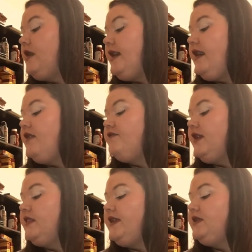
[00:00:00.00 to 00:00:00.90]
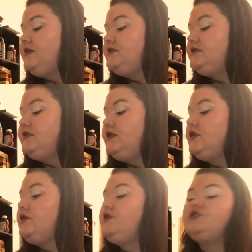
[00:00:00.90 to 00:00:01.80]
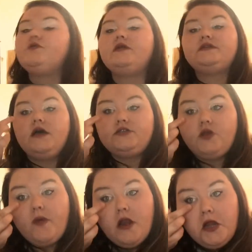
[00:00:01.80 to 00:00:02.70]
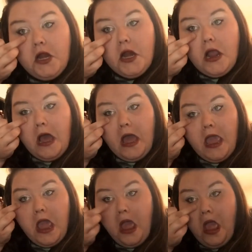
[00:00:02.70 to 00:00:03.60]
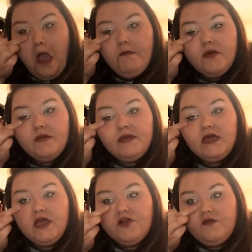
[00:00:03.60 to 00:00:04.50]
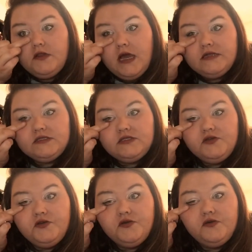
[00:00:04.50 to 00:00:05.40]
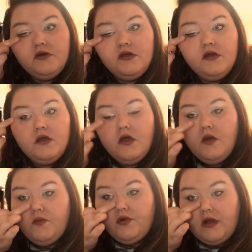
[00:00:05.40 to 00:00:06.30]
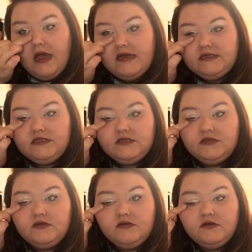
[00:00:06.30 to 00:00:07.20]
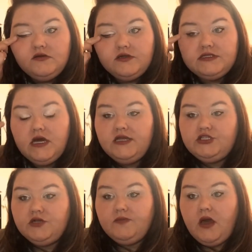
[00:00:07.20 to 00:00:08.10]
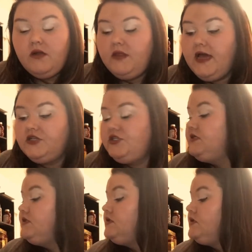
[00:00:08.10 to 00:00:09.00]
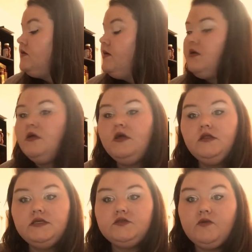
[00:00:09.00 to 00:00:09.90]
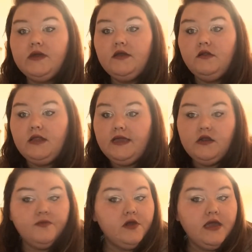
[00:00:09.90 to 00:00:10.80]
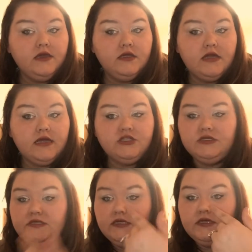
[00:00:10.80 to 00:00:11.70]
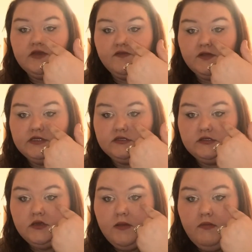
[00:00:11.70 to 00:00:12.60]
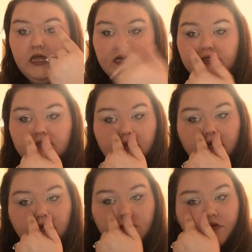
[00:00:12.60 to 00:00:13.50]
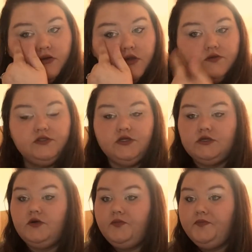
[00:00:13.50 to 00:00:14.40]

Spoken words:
I have a light concealer. You just want to touch up under your eye, but be careful not to press or touch your bottom lashes. This way it'll lighten up your eye. You can actually see the difference. Black circle, no circle.